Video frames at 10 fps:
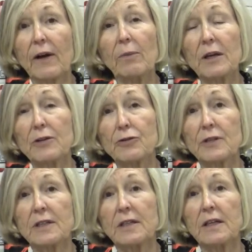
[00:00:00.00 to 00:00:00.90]
if I'd be
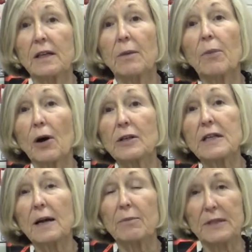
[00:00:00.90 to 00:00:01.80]
interested in a
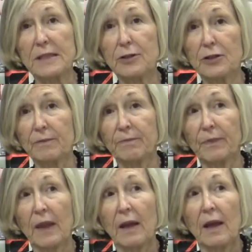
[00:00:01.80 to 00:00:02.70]
part-time position.
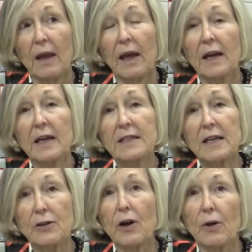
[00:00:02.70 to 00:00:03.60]
And I
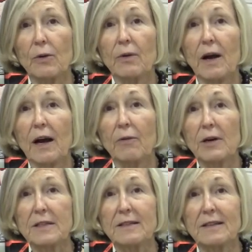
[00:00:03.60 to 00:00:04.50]
said, no, I
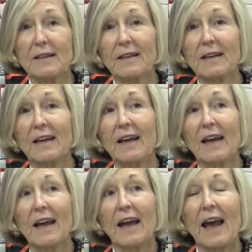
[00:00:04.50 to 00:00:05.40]
wasn't.
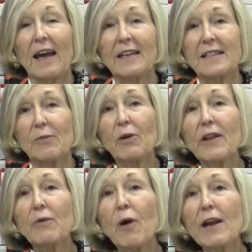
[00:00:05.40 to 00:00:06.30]
And he said,
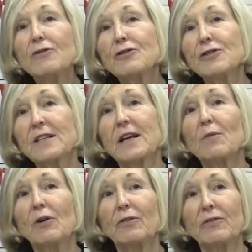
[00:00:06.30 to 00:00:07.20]
well, then why don't you just
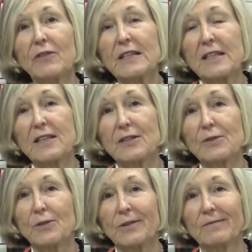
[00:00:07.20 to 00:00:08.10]
come over and visit the
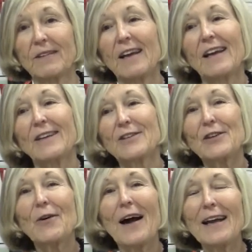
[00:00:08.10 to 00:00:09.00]
school?
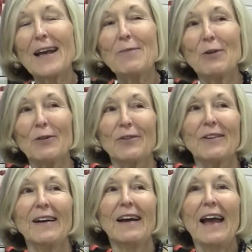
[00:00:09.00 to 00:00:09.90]
So I came
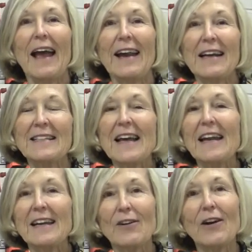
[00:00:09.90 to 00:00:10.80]
over, and I
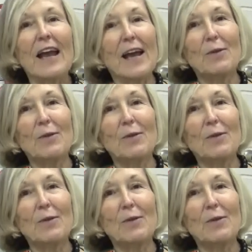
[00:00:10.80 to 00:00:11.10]
sat in on